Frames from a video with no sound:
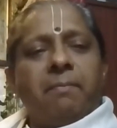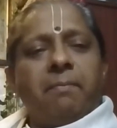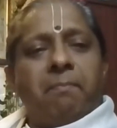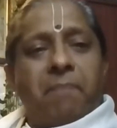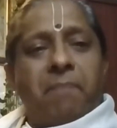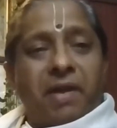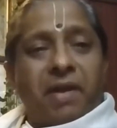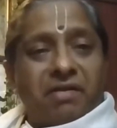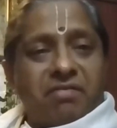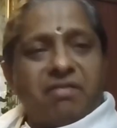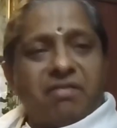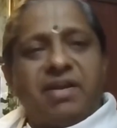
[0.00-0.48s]

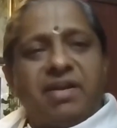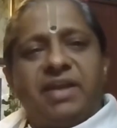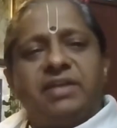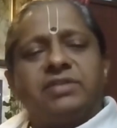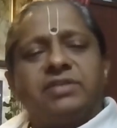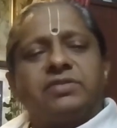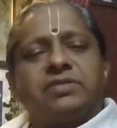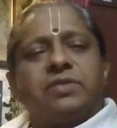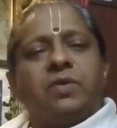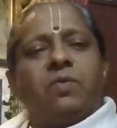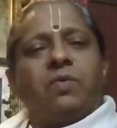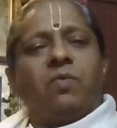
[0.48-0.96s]

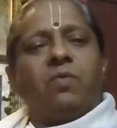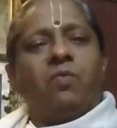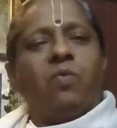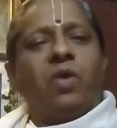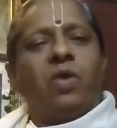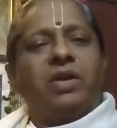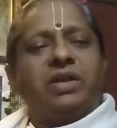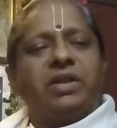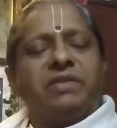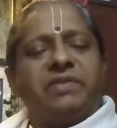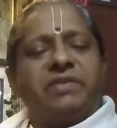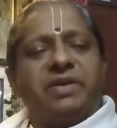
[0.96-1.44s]
patronize
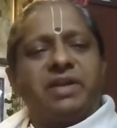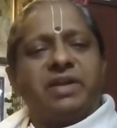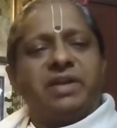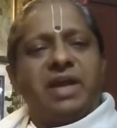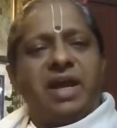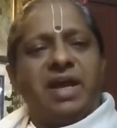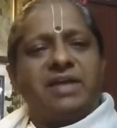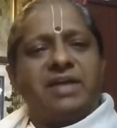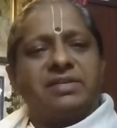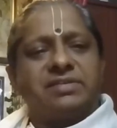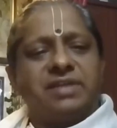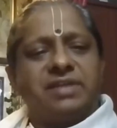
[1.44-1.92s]
whatever
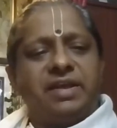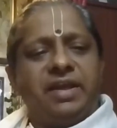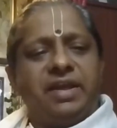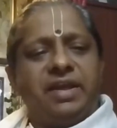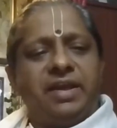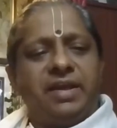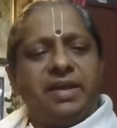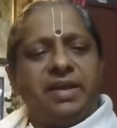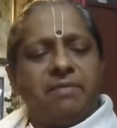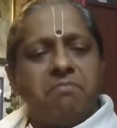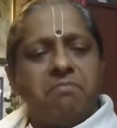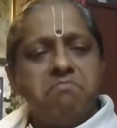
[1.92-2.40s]
has
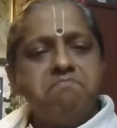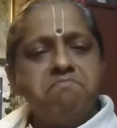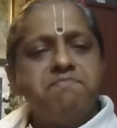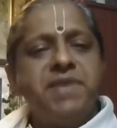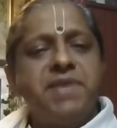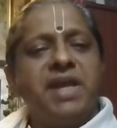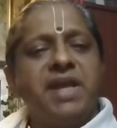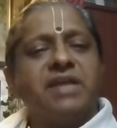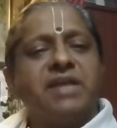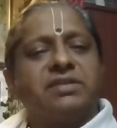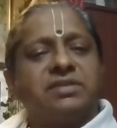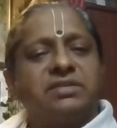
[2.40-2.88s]
a
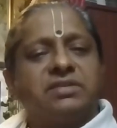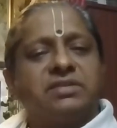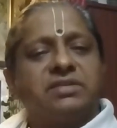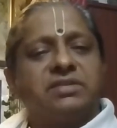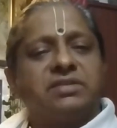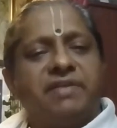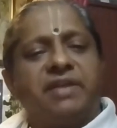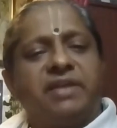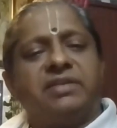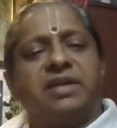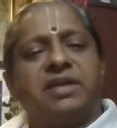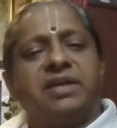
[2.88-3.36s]
base in the
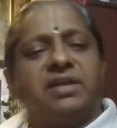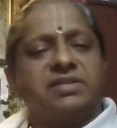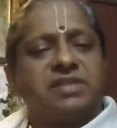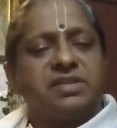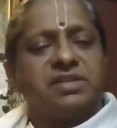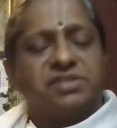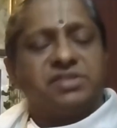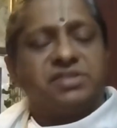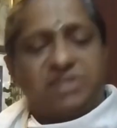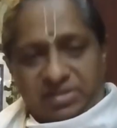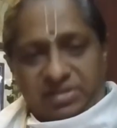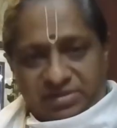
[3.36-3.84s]
Vedas
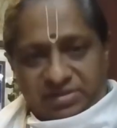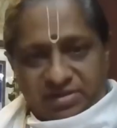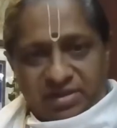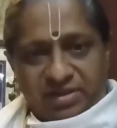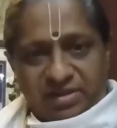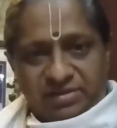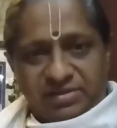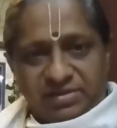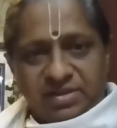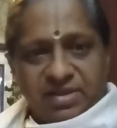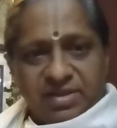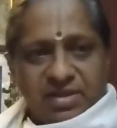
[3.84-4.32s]
and
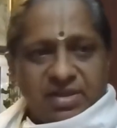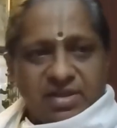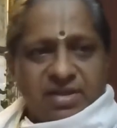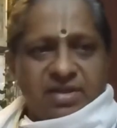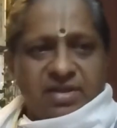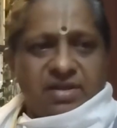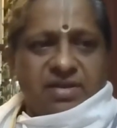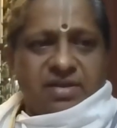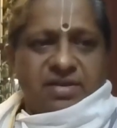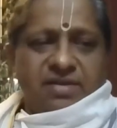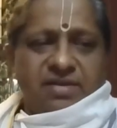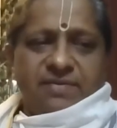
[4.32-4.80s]
Shastras.
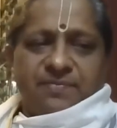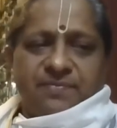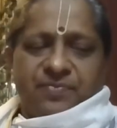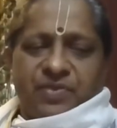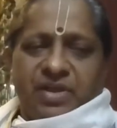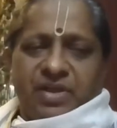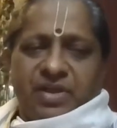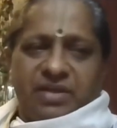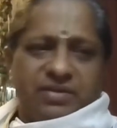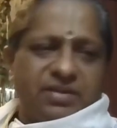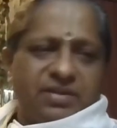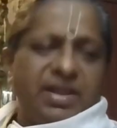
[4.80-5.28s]

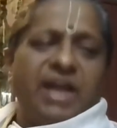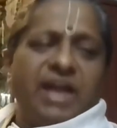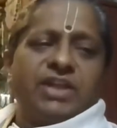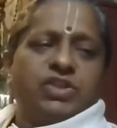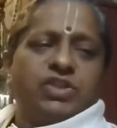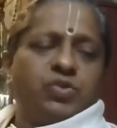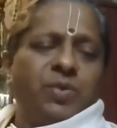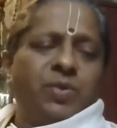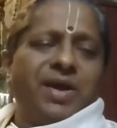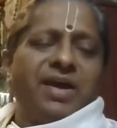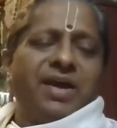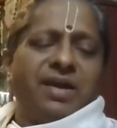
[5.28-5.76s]
And
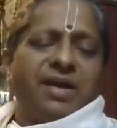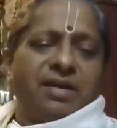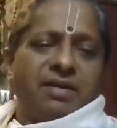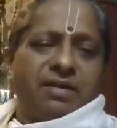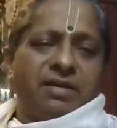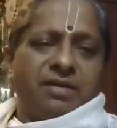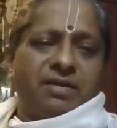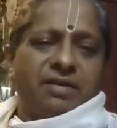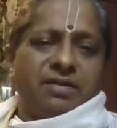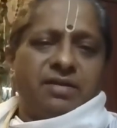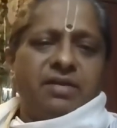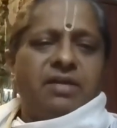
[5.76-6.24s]
that's where
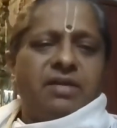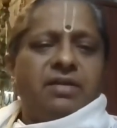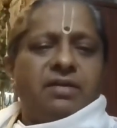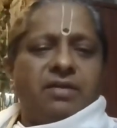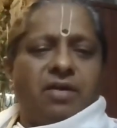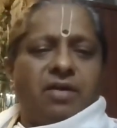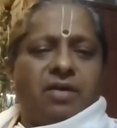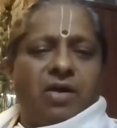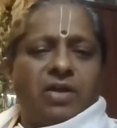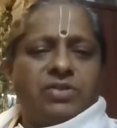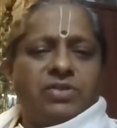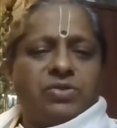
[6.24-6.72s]

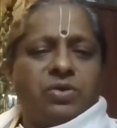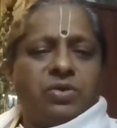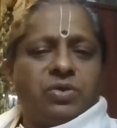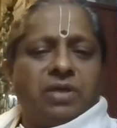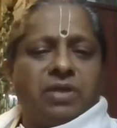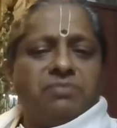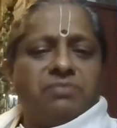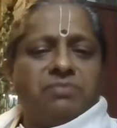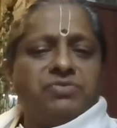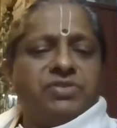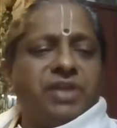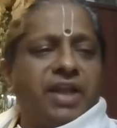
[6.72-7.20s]
also
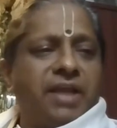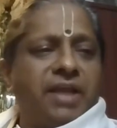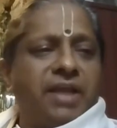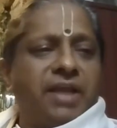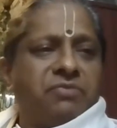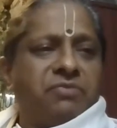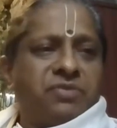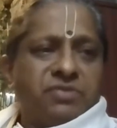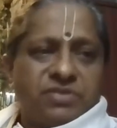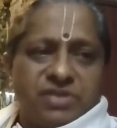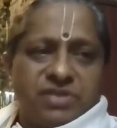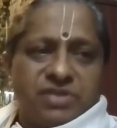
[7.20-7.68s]
comes the
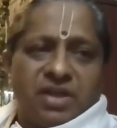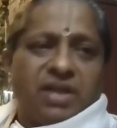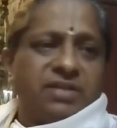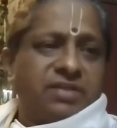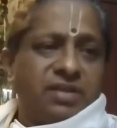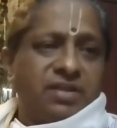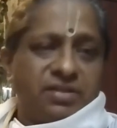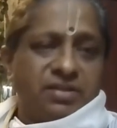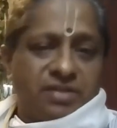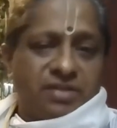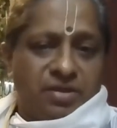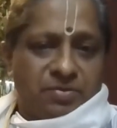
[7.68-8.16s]
name
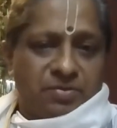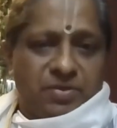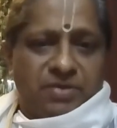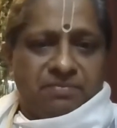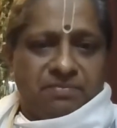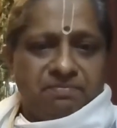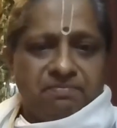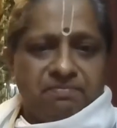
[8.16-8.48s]
Sanatana Dharma.